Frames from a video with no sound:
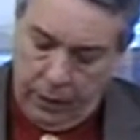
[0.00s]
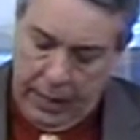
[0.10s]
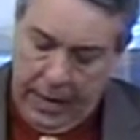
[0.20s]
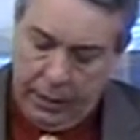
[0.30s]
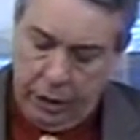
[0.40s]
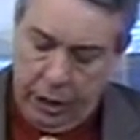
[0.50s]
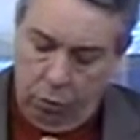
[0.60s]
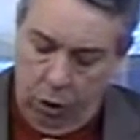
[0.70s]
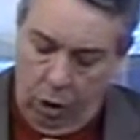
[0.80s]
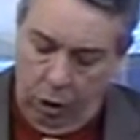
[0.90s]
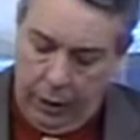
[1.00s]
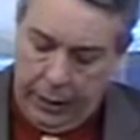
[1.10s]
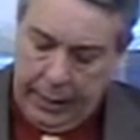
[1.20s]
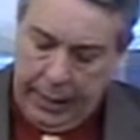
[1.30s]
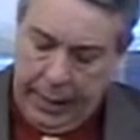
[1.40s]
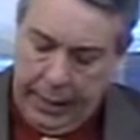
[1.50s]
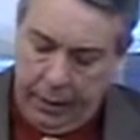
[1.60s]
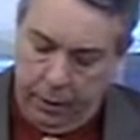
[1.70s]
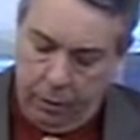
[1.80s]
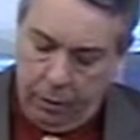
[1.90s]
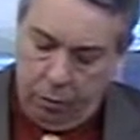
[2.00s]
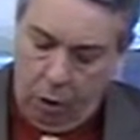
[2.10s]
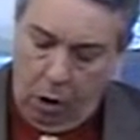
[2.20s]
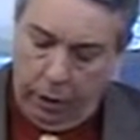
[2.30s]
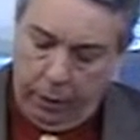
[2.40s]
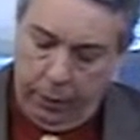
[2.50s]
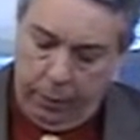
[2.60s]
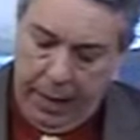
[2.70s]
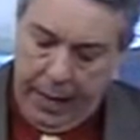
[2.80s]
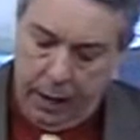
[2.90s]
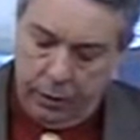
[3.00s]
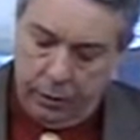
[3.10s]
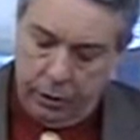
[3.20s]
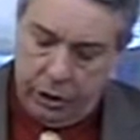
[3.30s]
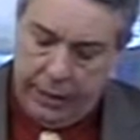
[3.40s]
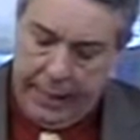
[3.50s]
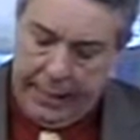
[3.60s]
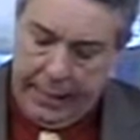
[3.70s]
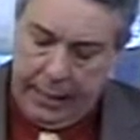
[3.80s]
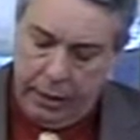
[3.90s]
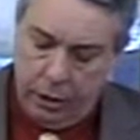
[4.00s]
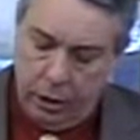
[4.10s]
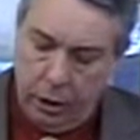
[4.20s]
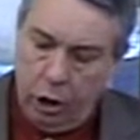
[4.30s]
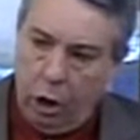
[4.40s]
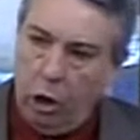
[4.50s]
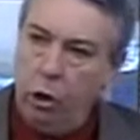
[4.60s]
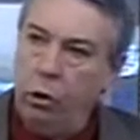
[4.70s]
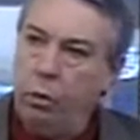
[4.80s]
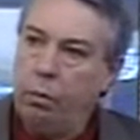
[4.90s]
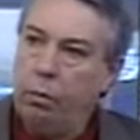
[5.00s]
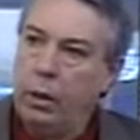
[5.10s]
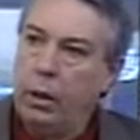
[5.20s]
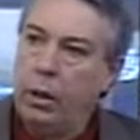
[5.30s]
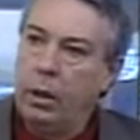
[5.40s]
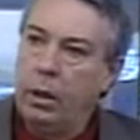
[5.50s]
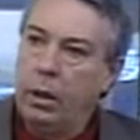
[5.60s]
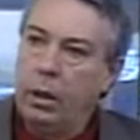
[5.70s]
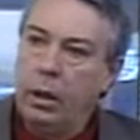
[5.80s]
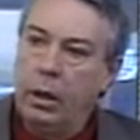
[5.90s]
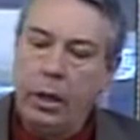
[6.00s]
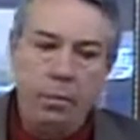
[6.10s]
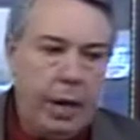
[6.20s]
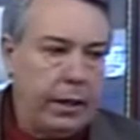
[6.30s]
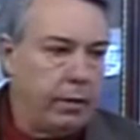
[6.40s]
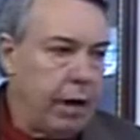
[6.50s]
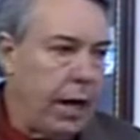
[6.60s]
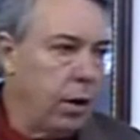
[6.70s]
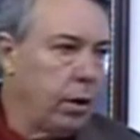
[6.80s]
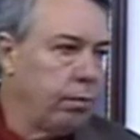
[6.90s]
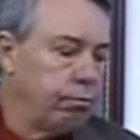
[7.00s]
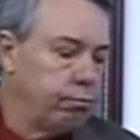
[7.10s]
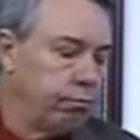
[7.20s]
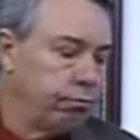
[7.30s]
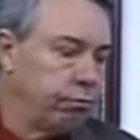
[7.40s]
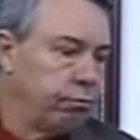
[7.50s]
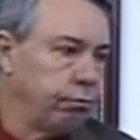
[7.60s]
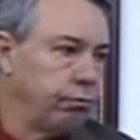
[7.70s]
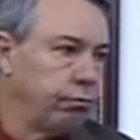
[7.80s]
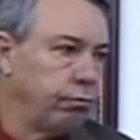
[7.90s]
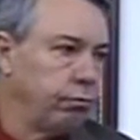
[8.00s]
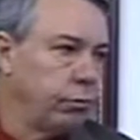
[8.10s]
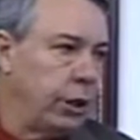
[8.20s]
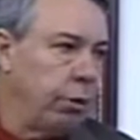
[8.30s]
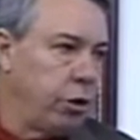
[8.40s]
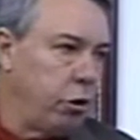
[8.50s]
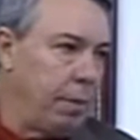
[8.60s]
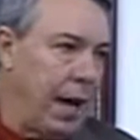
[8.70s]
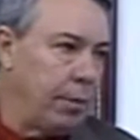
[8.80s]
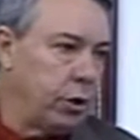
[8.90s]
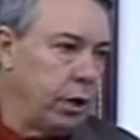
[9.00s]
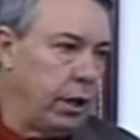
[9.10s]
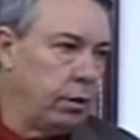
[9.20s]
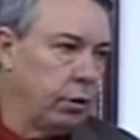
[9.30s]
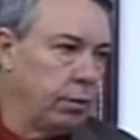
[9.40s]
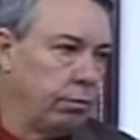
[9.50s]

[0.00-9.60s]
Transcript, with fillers: as a roaring lion walketh about seeking whom he may devour. Is that what your Bible says?